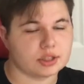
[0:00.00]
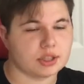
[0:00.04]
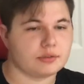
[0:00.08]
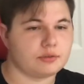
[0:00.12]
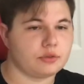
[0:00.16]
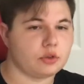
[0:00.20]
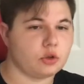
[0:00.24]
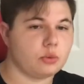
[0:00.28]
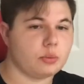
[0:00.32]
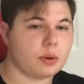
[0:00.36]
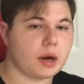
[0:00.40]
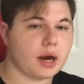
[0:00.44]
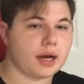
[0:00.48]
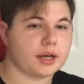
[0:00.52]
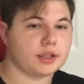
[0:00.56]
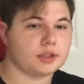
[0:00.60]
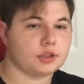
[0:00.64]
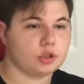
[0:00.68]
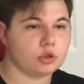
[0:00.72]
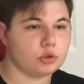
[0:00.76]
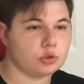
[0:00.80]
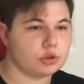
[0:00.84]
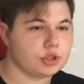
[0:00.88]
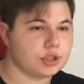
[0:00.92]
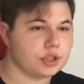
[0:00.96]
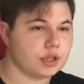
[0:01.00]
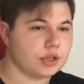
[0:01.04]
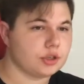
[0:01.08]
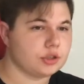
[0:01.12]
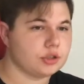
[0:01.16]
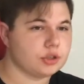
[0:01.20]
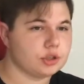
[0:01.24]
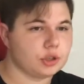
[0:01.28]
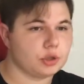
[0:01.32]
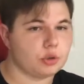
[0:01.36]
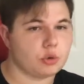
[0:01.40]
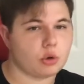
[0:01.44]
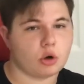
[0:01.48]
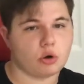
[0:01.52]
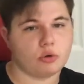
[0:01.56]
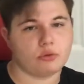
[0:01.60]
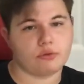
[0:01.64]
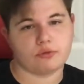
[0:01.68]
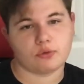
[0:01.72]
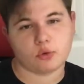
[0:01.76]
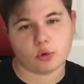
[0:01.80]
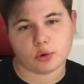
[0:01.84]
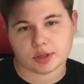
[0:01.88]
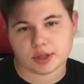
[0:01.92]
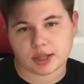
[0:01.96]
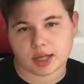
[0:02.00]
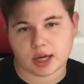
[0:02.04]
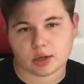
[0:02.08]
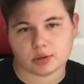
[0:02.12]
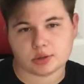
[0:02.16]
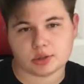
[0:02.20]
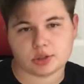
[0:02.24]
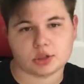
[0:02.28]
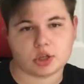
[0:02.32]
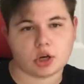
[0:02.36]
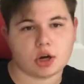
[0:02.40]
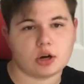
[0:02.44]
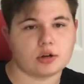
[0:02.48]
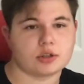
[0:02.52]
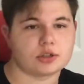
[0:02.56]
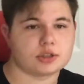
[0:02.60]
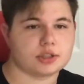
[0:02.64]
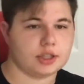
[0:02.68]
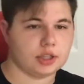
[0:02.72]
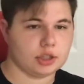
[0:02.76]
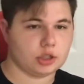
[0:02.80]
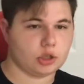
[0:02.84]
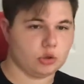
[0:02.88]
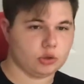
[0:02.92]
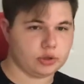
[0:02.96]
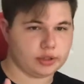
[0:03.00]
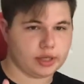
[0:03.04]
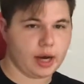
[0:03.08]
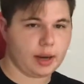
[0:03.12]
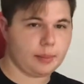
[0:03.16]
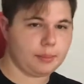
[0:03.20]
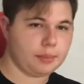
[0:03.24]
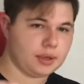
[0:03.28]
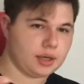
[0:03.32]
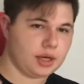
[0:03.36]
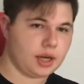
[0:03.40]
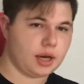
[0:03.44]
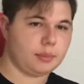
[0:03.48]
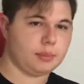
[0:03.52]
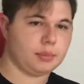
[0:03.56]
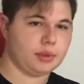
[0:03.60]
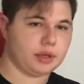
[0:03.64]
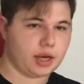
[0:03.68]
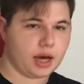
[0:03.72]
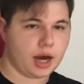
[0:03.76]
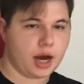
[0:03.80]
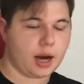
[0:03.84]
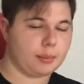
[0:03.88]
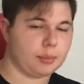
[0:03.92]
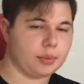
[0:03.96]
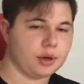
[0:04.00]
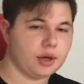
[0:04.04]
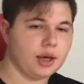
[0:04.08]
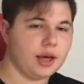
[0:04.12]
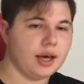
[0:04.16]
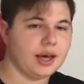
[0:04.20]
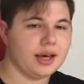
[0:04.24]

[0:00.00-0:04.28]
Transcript: If you buy two shares, you own $4,000, and it goes up and up and up.